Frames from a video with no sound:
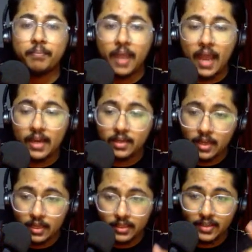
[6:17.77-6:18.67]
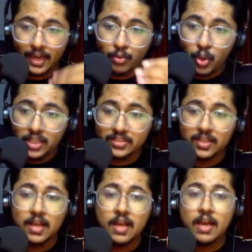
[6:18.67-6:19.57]
And the trend was,
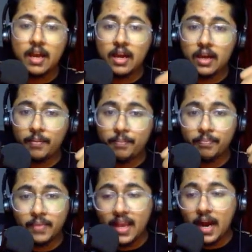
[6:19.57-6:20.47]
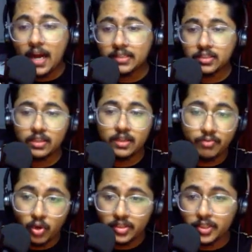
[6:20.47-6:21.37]
they asked
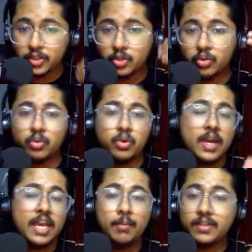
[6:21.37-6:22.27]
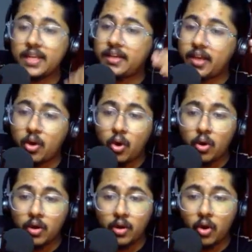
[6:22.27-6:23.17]
influencers to imitate a
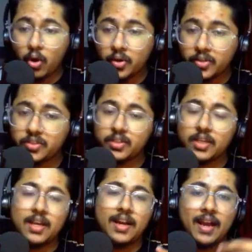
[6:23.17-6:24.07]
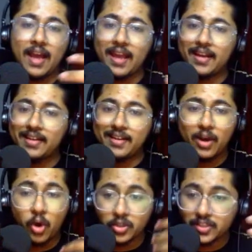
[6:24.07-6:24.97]
horse, and
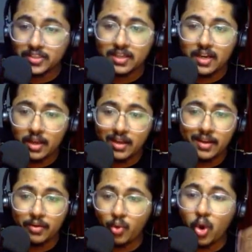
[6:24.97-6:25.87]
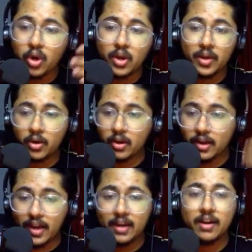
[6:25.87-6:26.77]
horses walk or
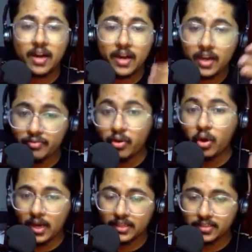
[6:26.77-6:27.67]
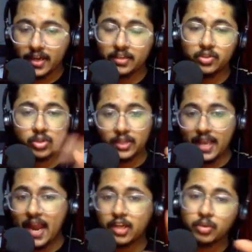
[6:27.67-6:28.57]
run in four legs, right? So
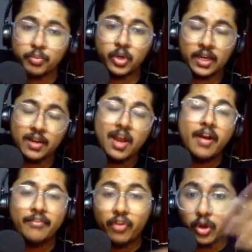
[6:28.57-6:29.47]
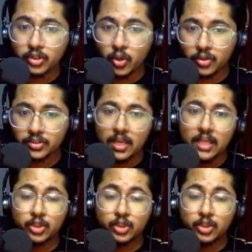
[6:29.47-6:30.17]
they had to put in four socks.